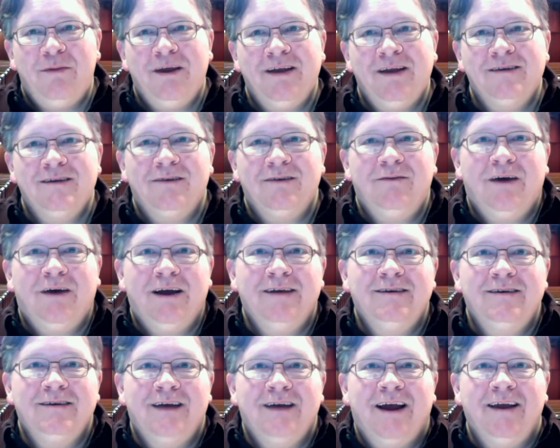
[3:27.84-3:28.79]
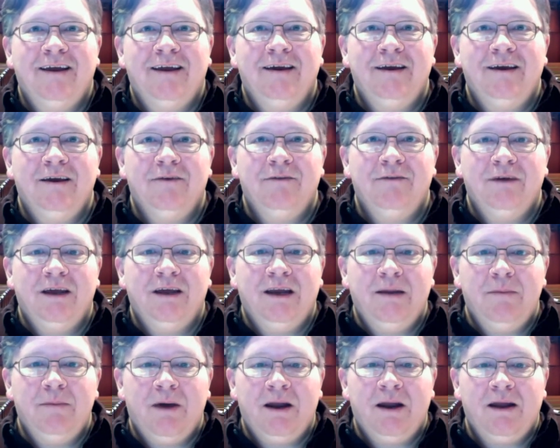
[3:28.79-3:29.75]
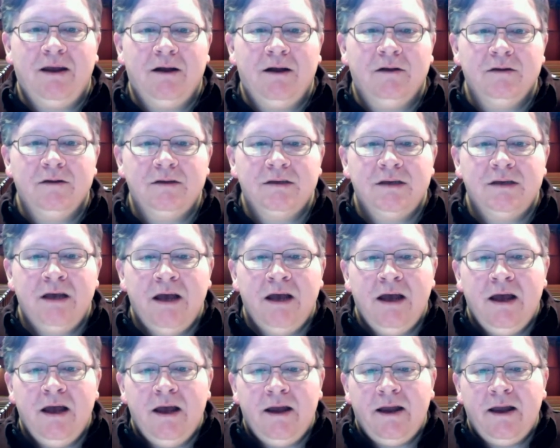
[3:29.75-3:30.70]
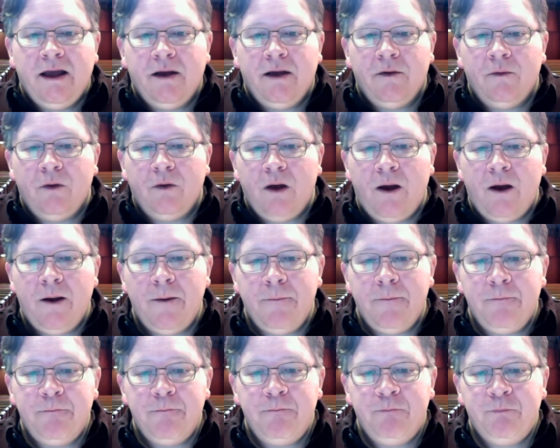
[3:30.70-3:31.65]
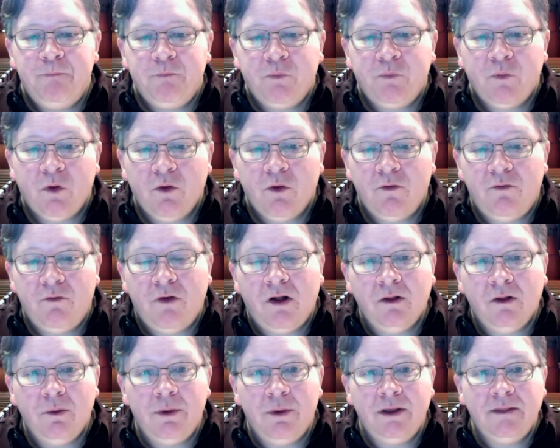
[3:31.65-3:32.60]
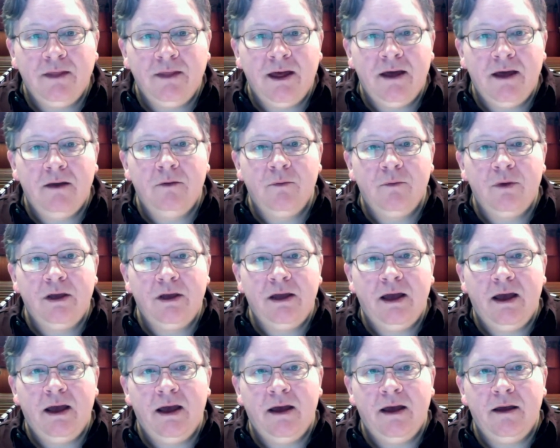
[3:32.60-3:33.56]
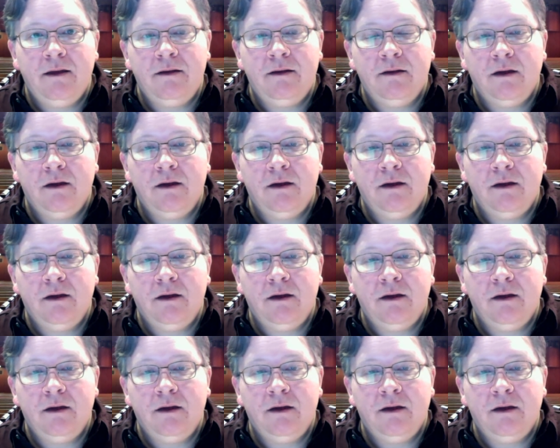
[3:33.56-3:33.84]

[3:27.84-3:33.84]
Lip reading: advice I could give anybody else. Now, following that, we had